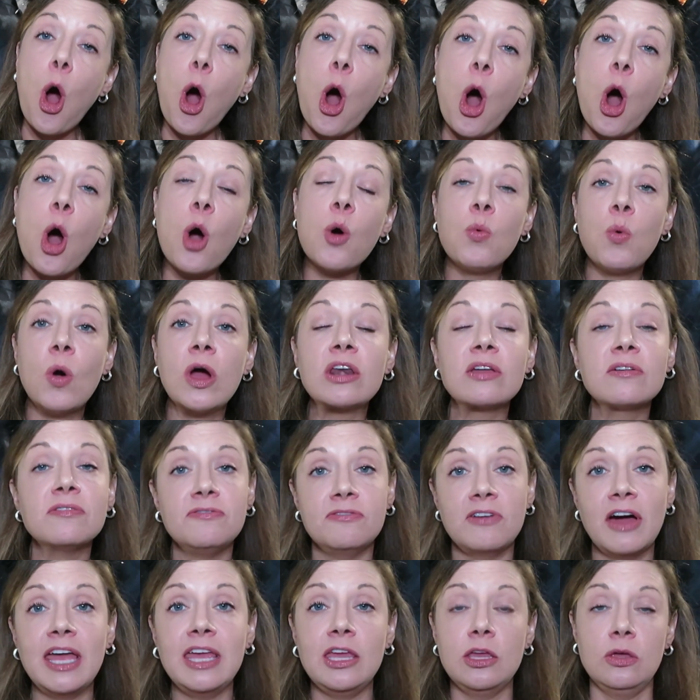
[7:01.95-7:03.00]
all want to
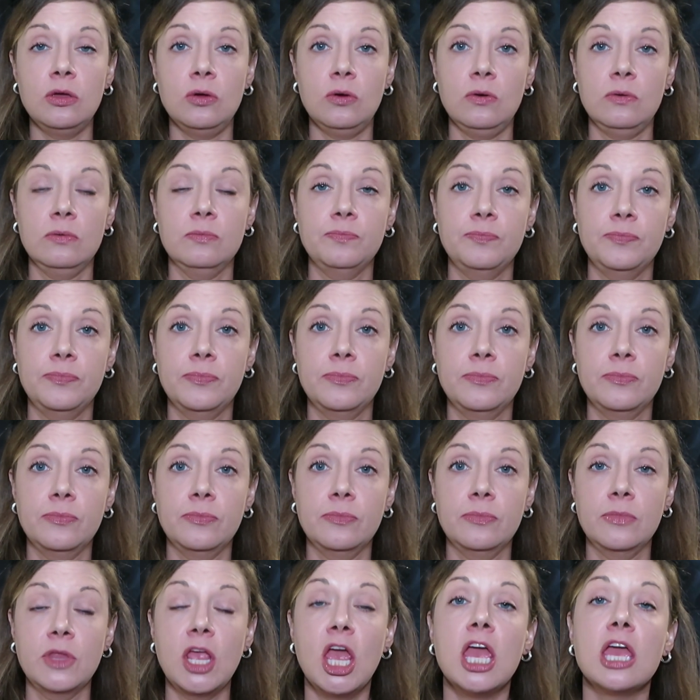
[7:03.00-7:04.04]
fight you.
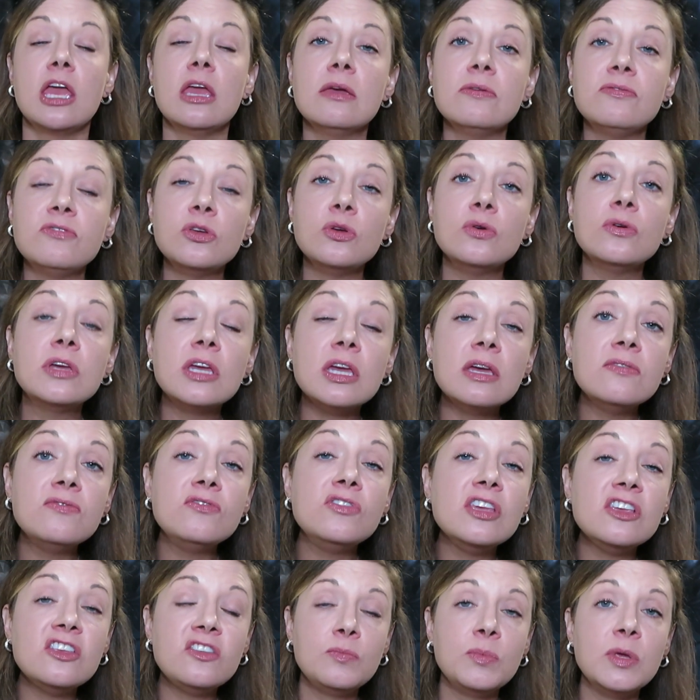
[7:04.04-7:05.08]
If you give
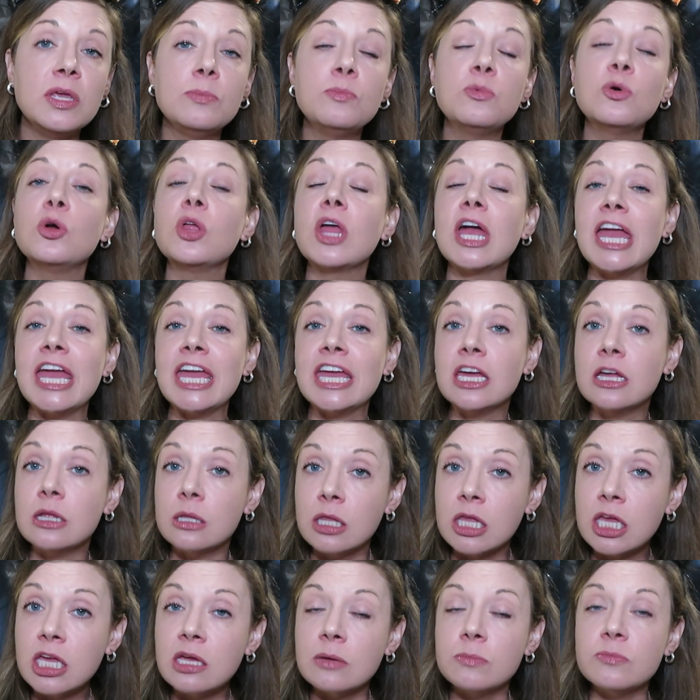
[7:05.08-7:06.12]
these people a
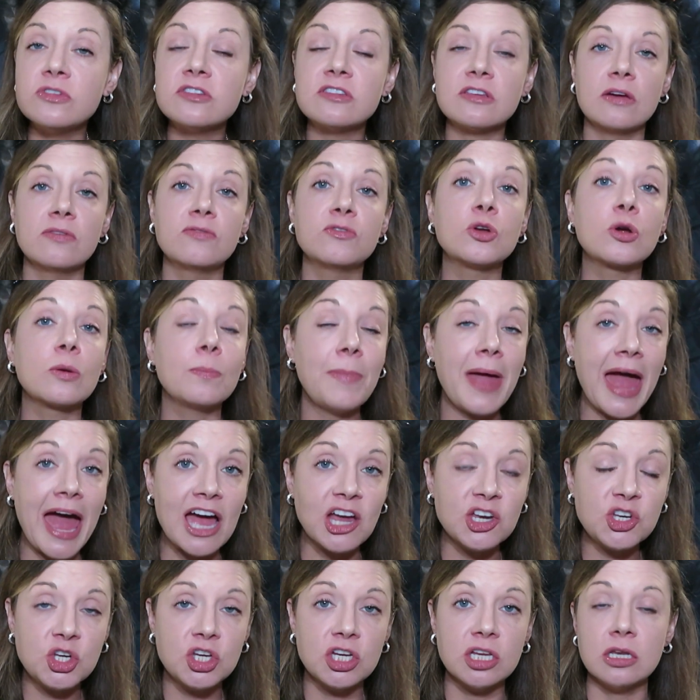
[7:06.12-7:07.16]
glimpse of your
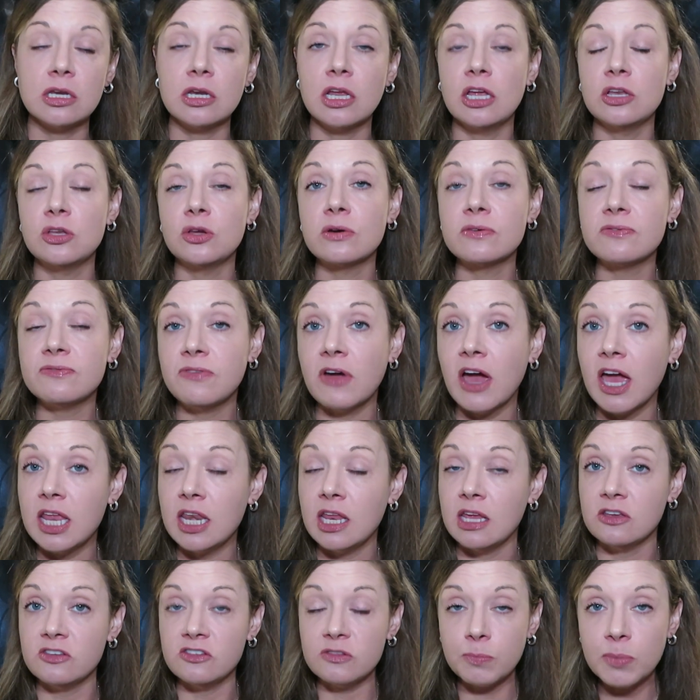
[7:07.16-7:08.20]
passion and your
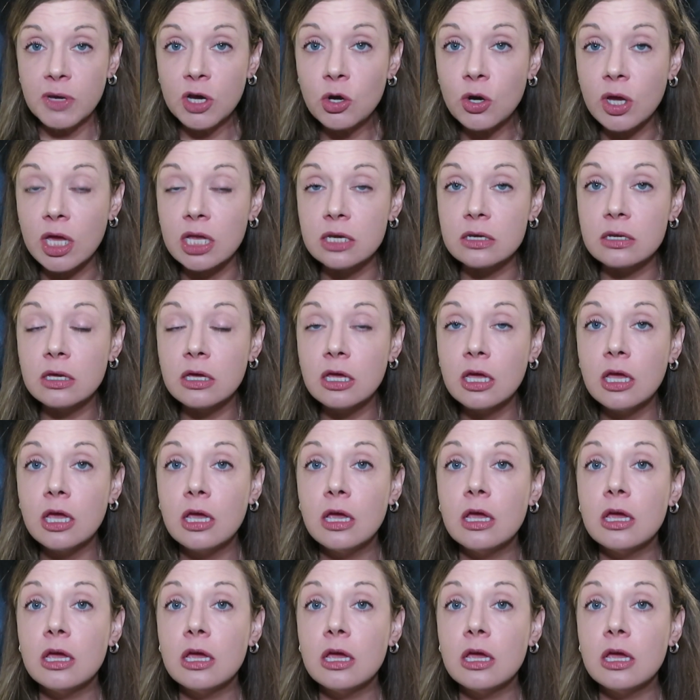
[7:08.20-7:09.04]
fighting spirit,